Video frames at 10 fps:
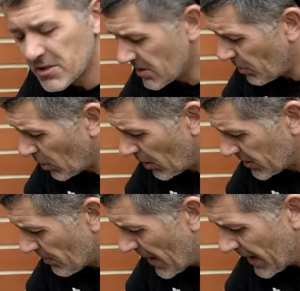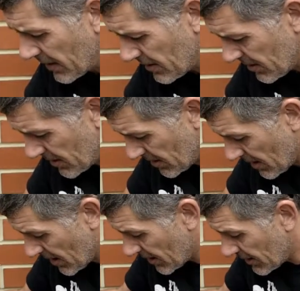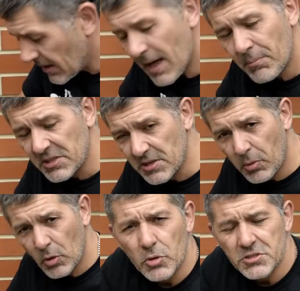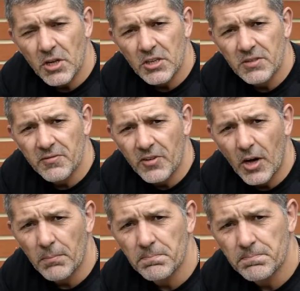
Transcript: to support on your back. Your lumbar support, it's nice and firm,